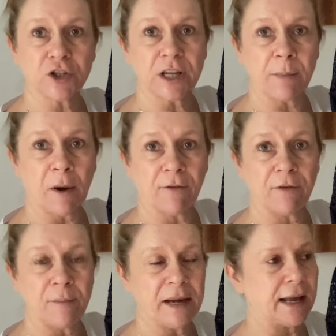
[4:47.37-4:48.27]
skip off
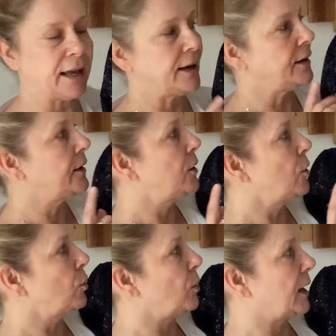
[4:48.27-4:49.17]
a minute
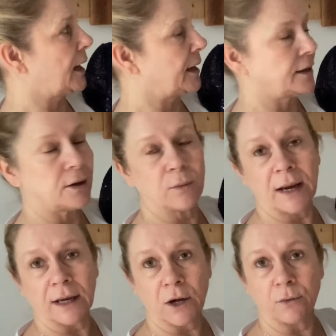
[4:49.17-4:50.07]
while I
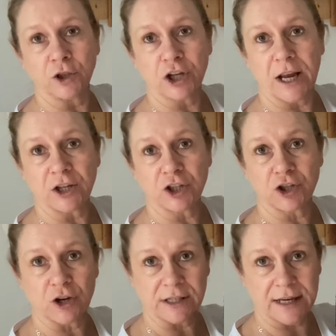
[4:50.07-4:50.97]
go and change this
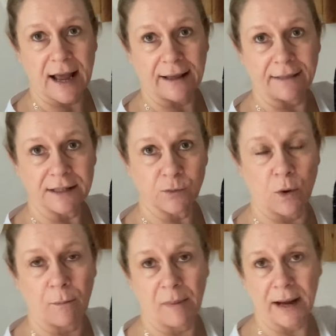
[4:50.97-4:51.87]
dress and hang this
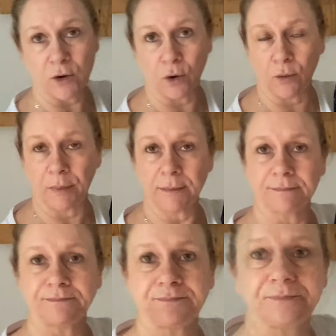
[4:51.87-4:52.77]
one back up.
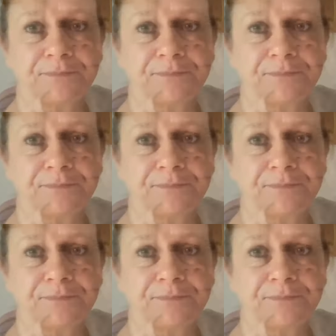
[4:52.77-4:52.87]
I'm